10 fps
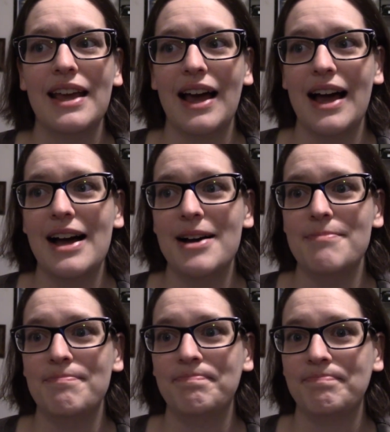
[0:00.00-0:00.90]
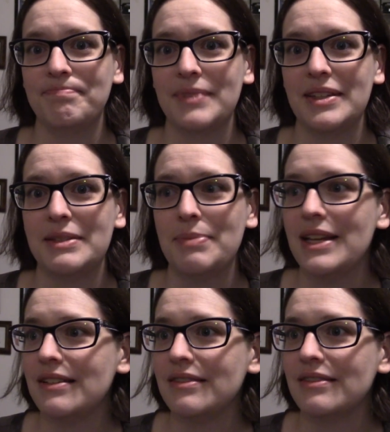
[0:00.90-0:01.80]
um, it's
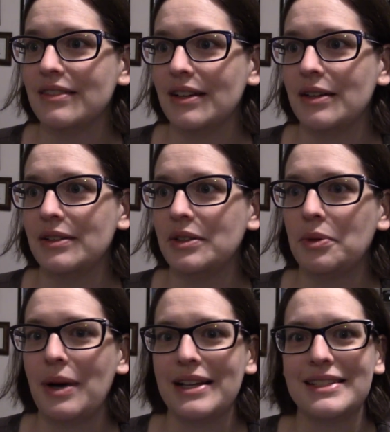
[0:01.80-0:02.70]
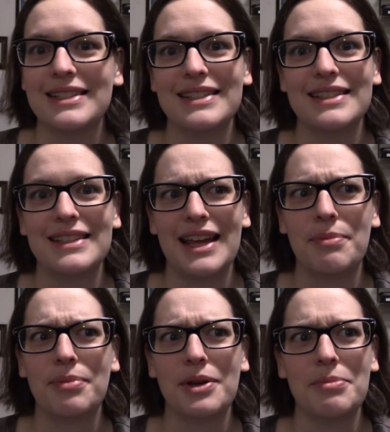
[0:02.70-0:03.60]
been in a while since that
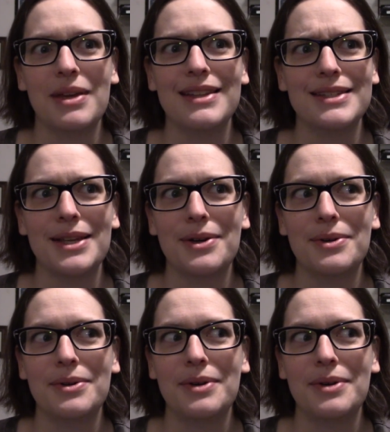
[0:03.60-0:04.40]
appointment, so